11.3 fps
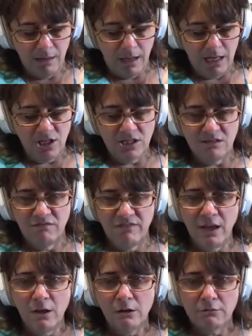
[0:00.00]
I just
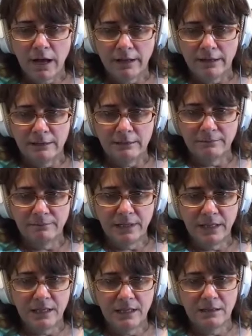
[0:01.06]
felt rotten
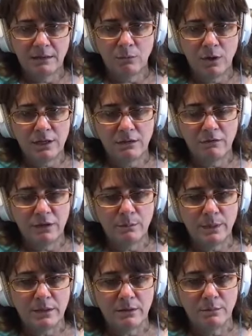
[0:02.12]
and mm-hmm. wanted to feel
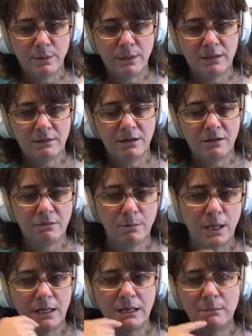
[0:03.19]
better. But you know,
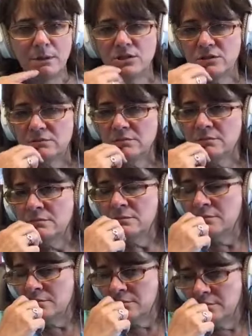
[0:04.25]
body image
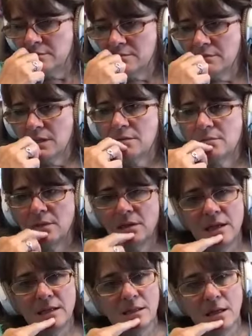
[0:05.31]
it
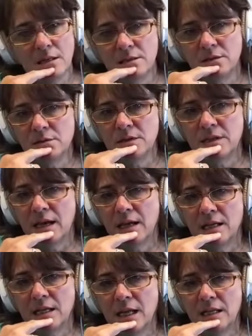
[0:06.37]
has a lot to do with
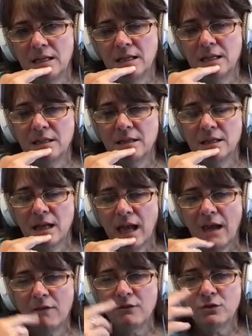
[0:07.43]
that. And I think that
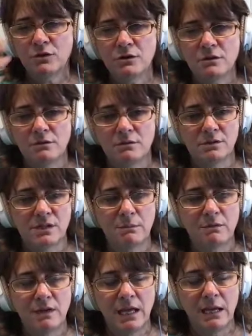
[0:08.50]
after some
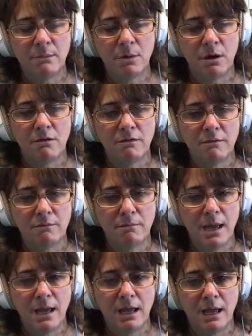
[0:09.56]
of it came off,
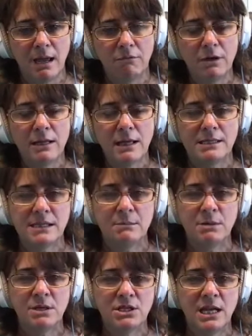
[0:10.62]
my I realized how
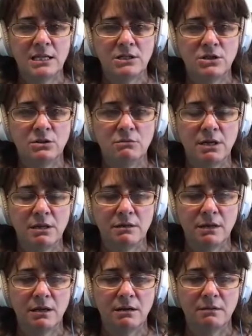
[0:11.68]
much it had to do with
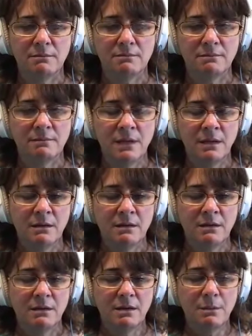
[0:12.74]
um,
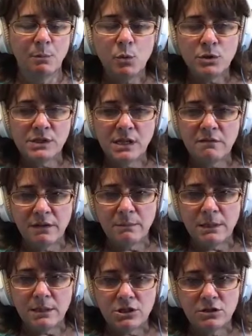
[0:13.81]
a poor self
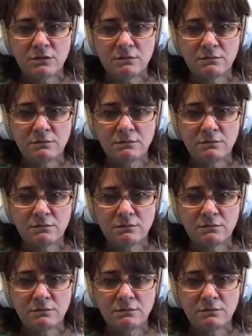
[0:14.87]
image